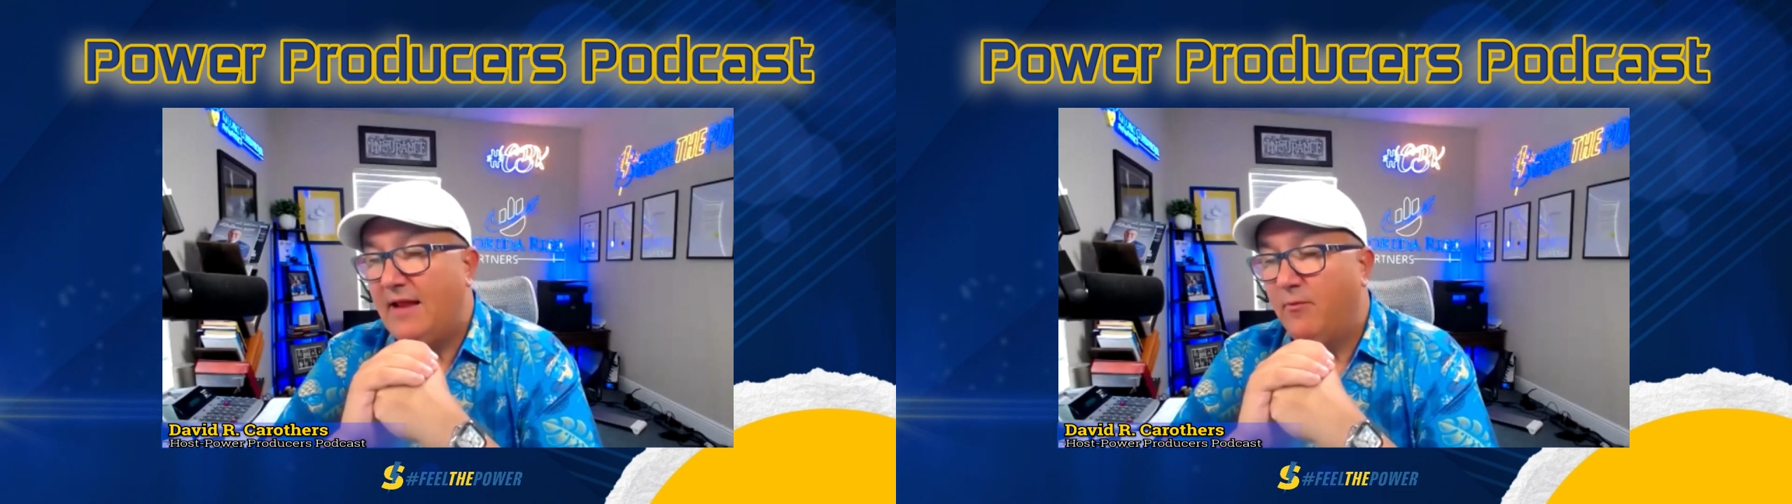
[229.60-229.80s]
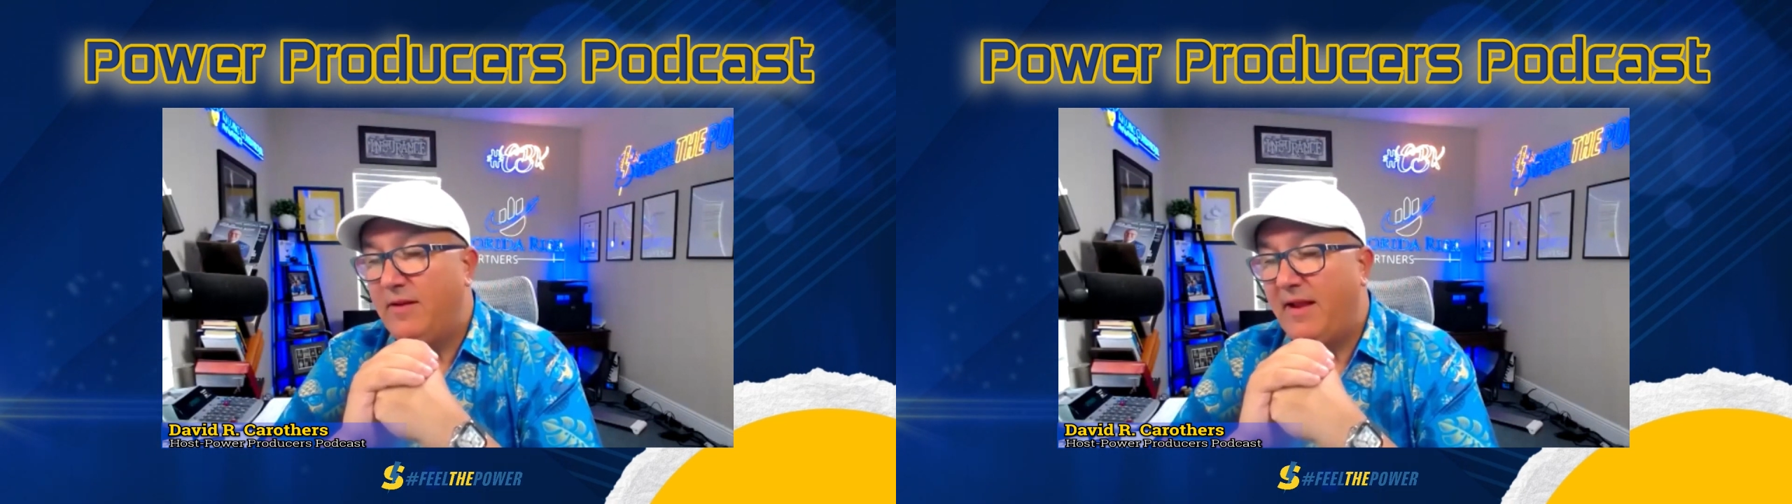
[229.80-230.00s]

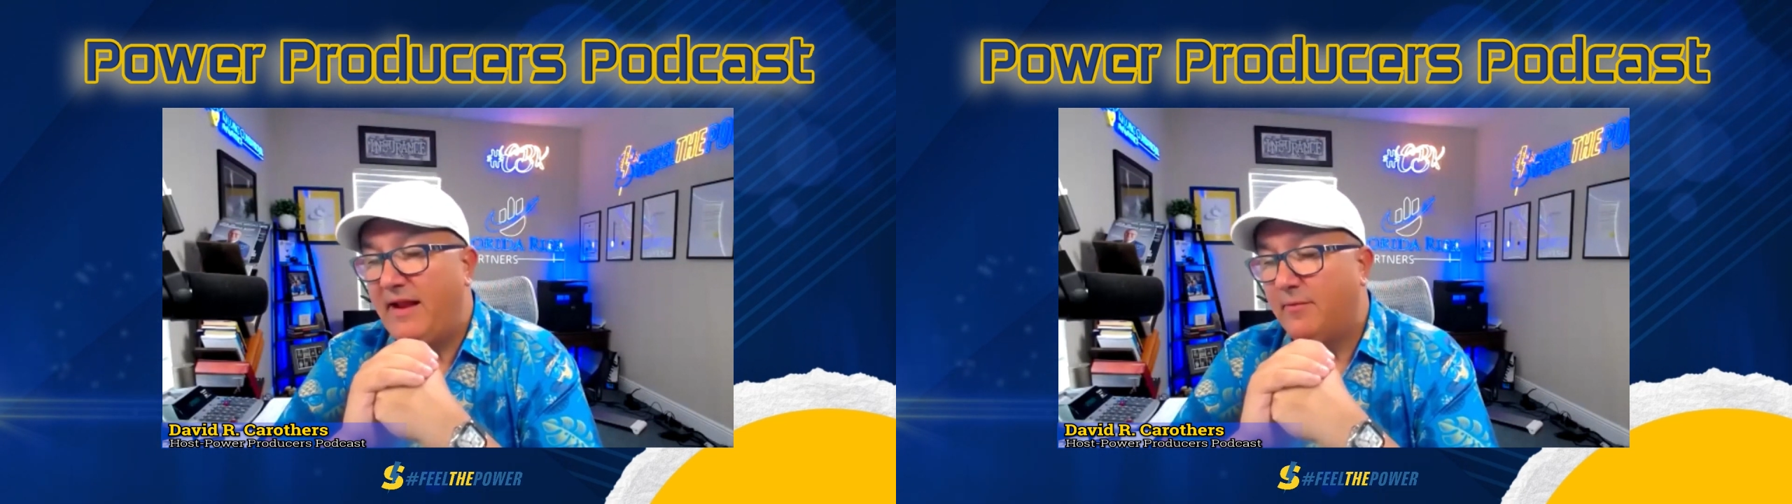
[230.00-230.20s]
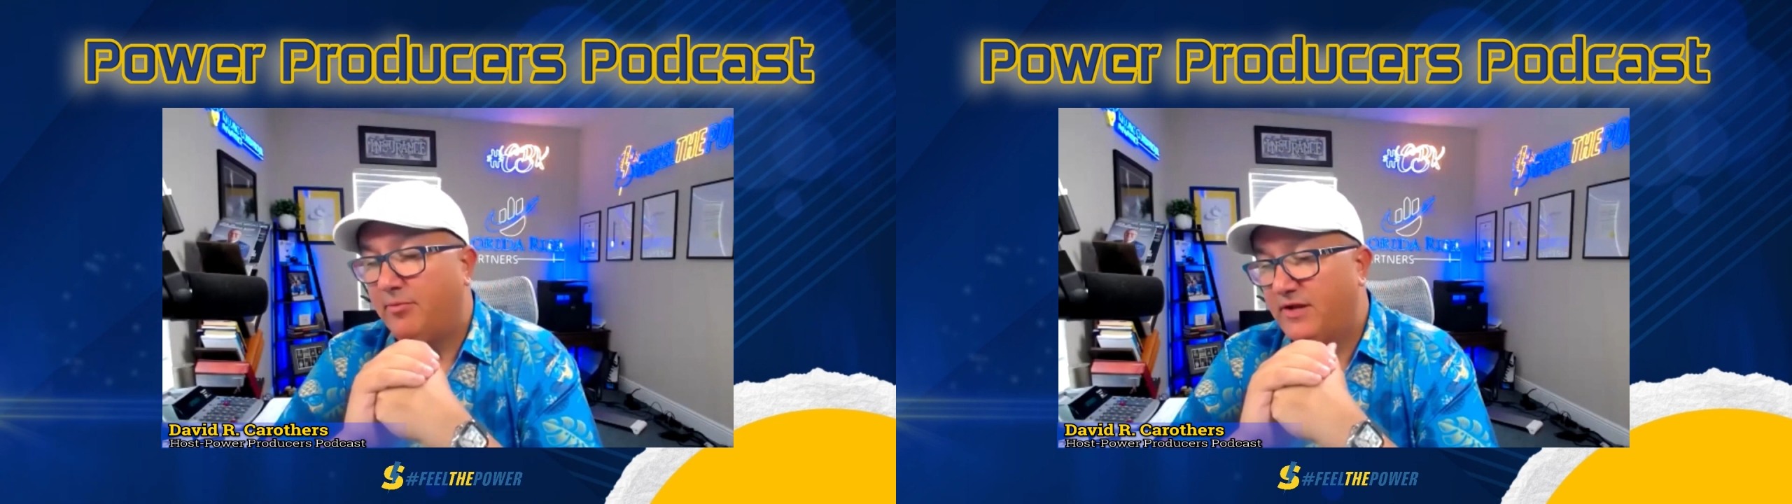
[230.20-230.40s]
And we
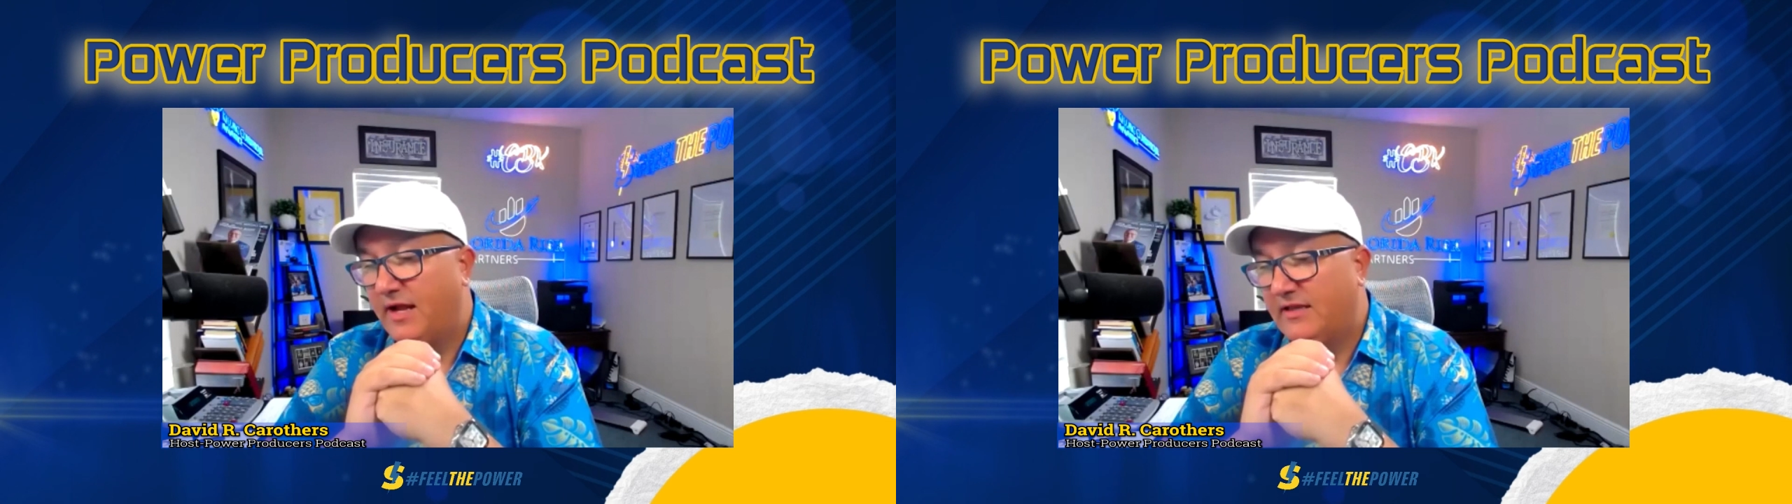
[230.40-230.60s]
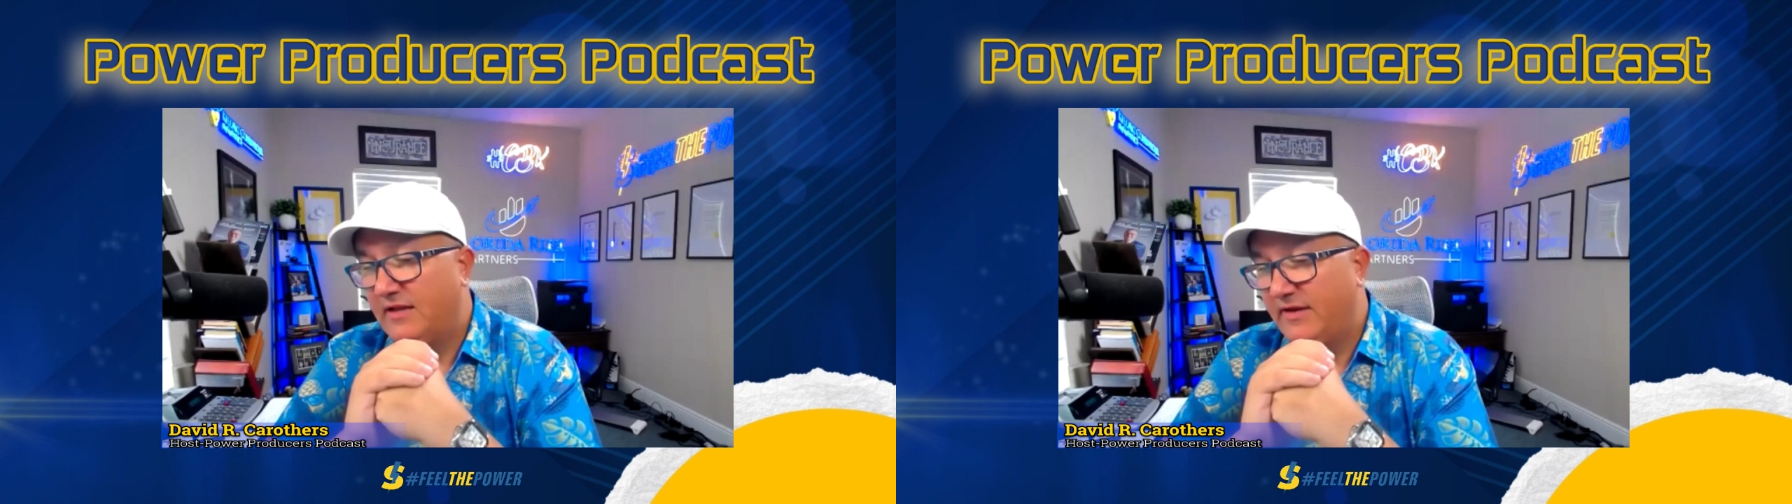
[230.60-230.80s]
paid a
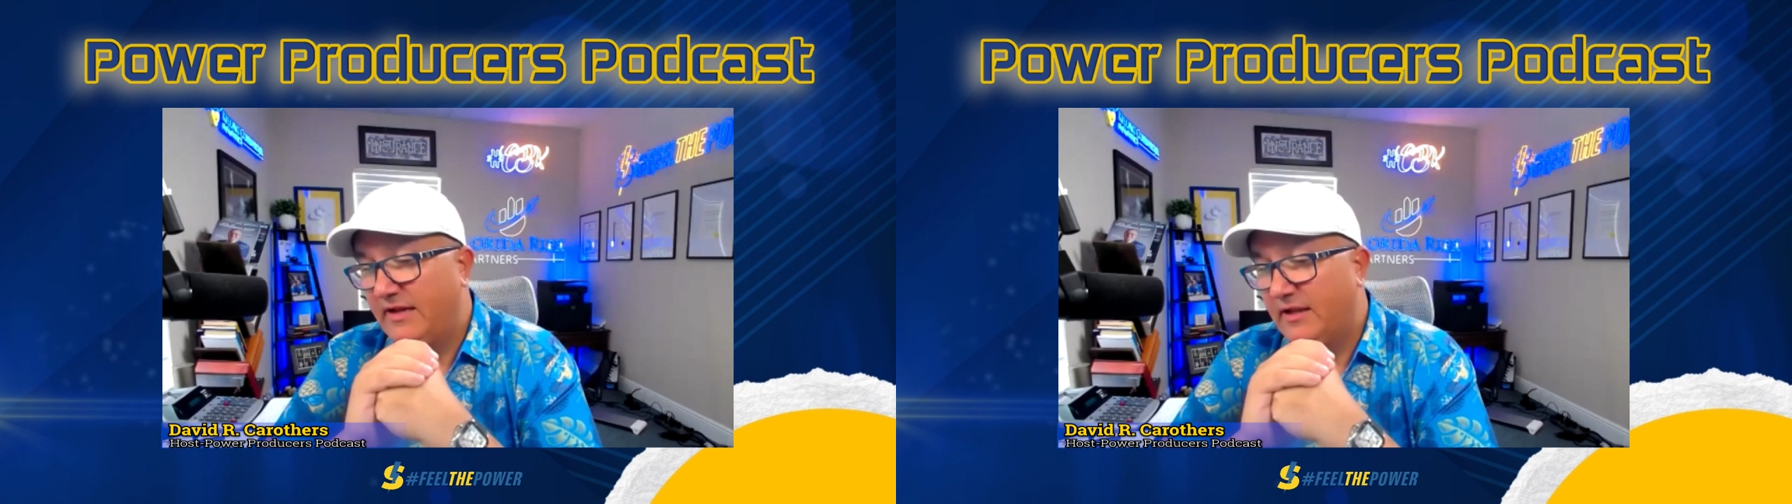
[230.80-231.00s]
productivity